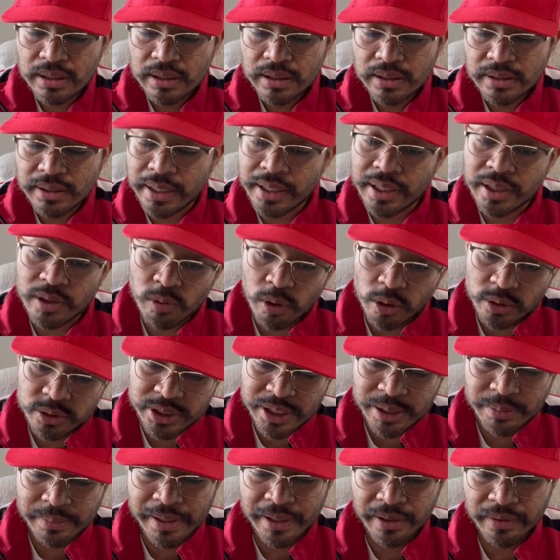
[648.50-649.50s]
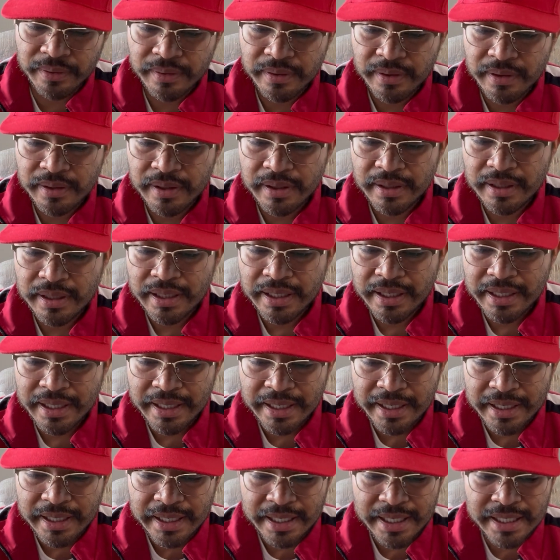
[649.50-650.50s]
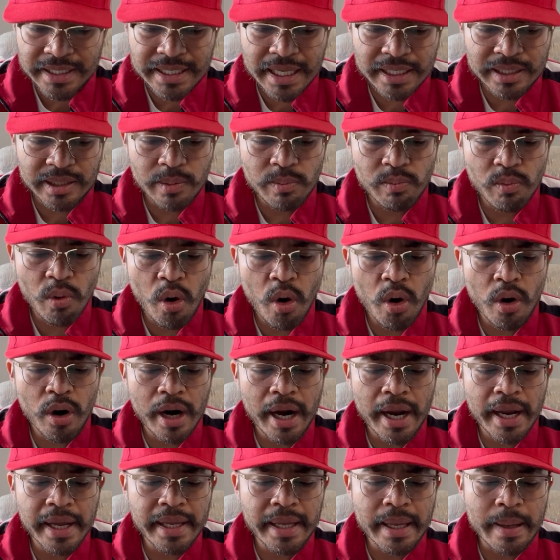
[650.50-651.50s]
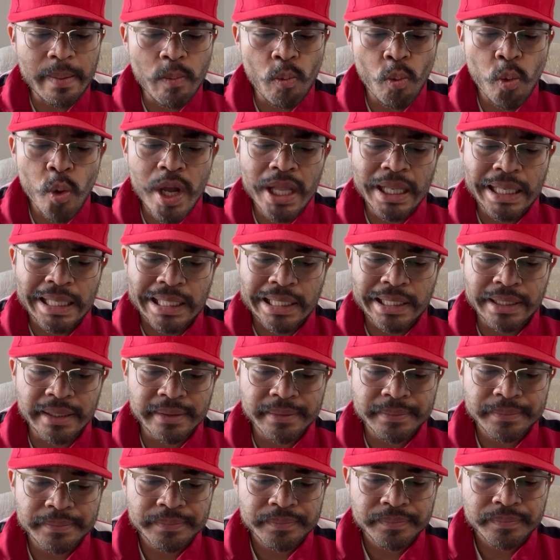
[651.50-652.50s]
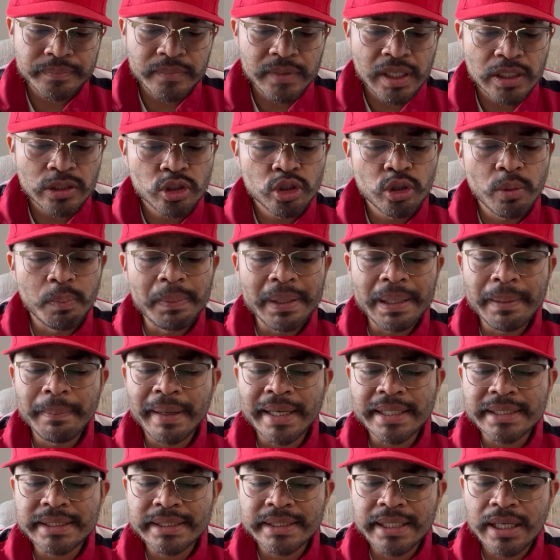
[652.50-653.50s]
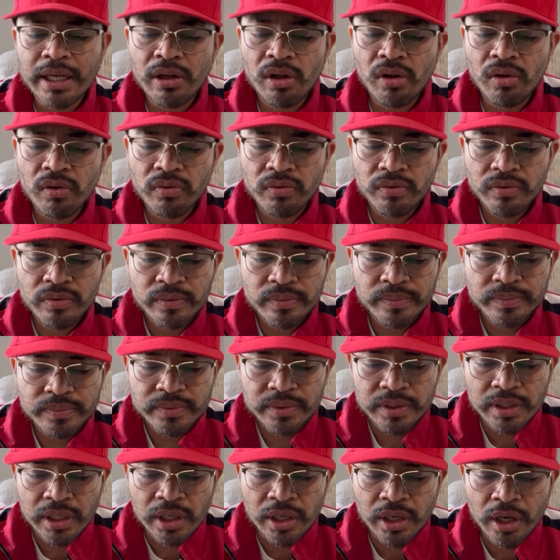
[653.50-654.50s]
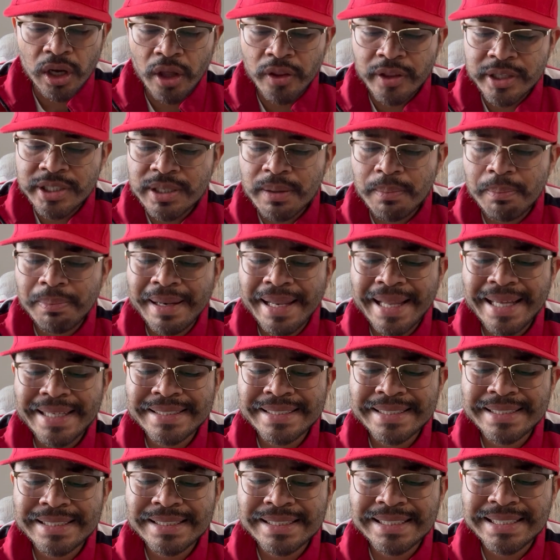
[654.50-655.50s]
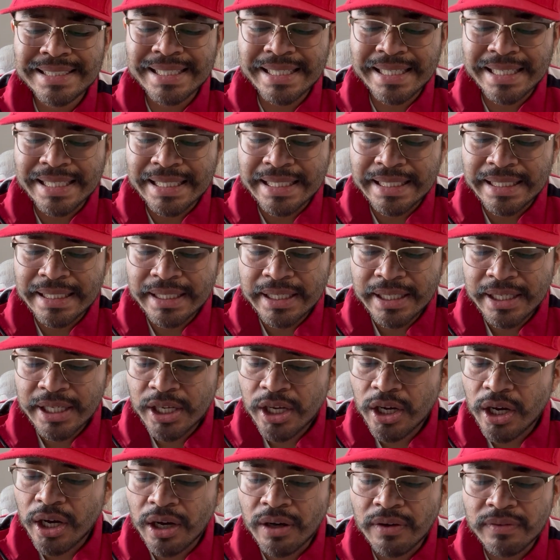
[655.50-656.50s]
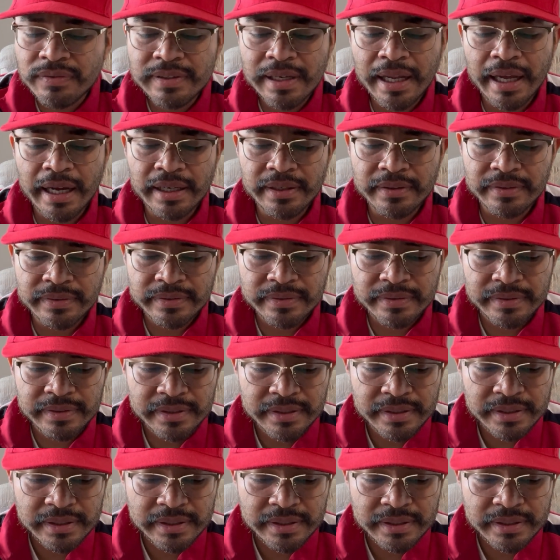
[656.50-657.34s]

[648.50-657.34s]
and he quotes him now, is that the more I am willing to be myself and all this complexity of life,